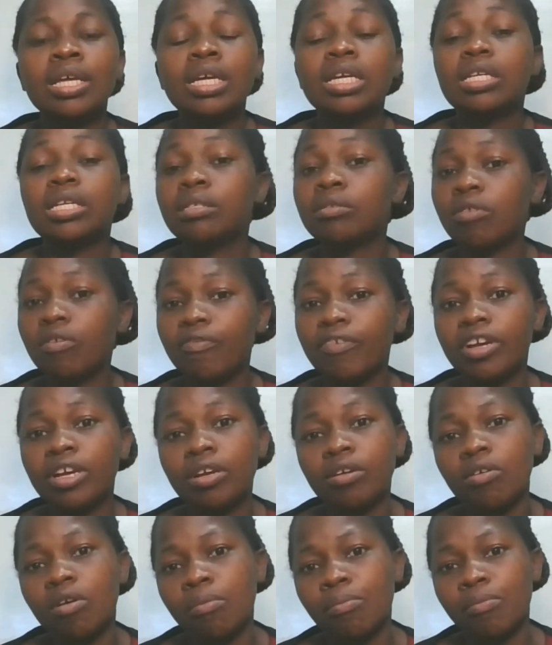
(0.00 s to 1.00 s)
It's not
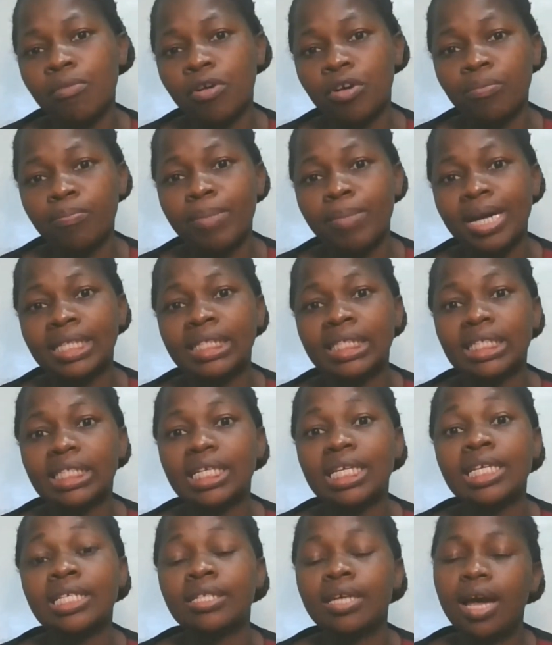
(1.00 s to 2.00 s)
very common, but
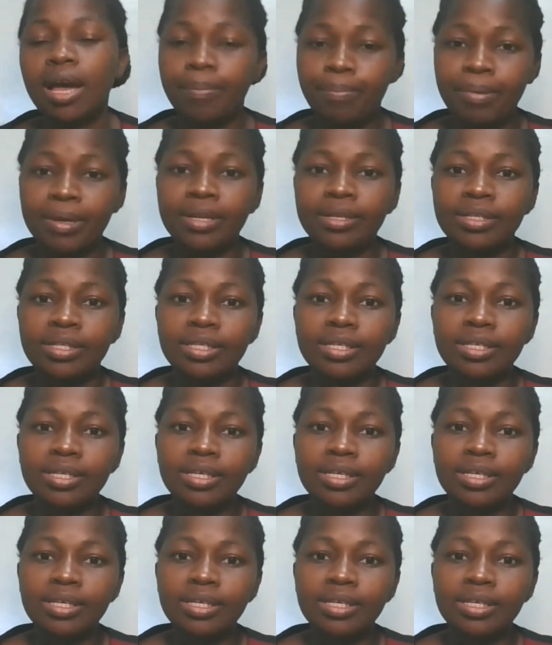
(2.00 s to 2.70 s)
it happens.